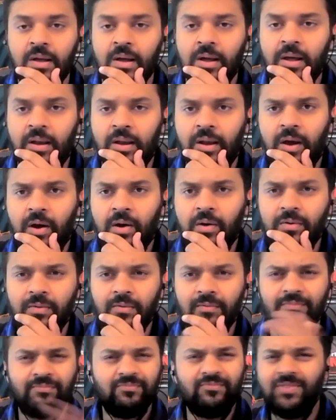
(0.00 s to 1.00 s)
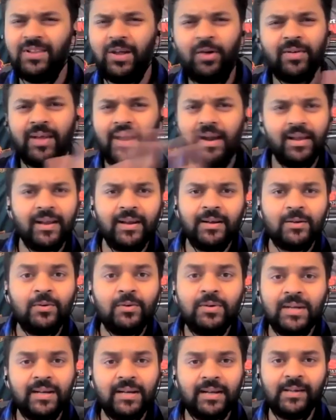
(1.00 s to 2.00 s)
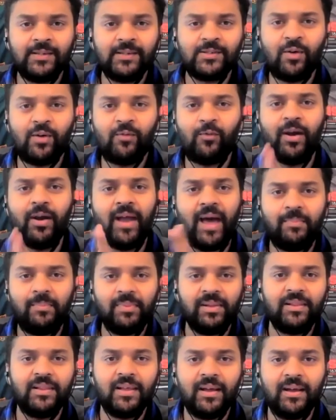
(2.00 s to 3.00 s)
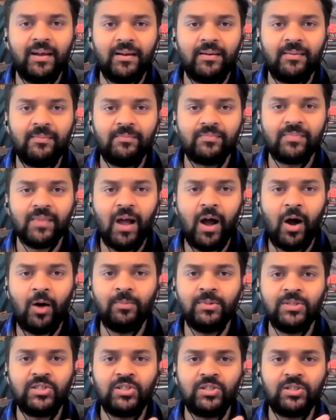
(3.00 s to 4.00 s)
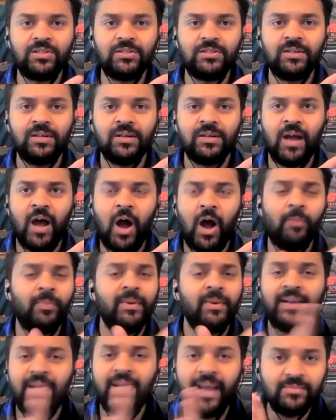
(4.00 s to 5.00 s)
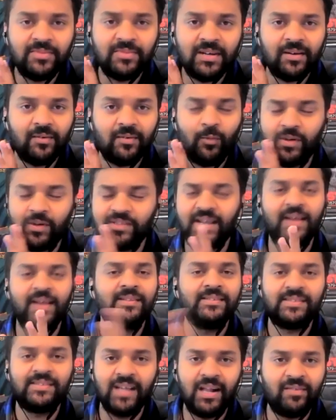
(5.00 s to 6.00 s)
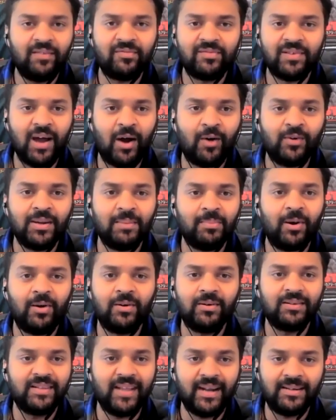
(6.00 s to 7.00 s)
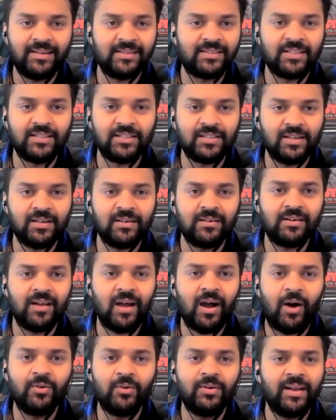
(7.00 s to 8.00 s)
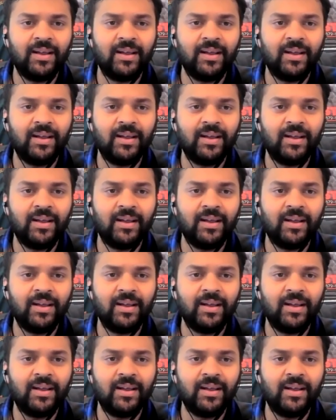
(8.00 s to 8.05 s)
Now, without getting into details of what happened there, how many times was I in self-doubt about that decision? How did